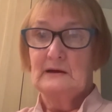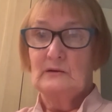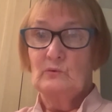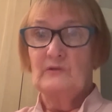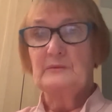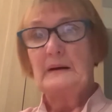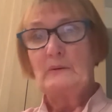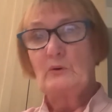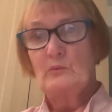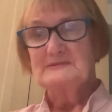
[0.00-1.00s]

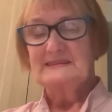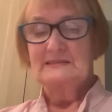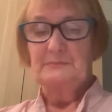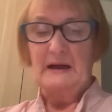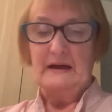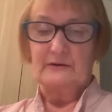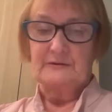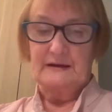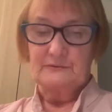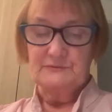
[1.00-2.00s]
what was in the
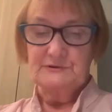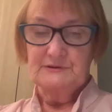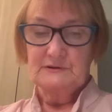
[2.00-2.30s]
background,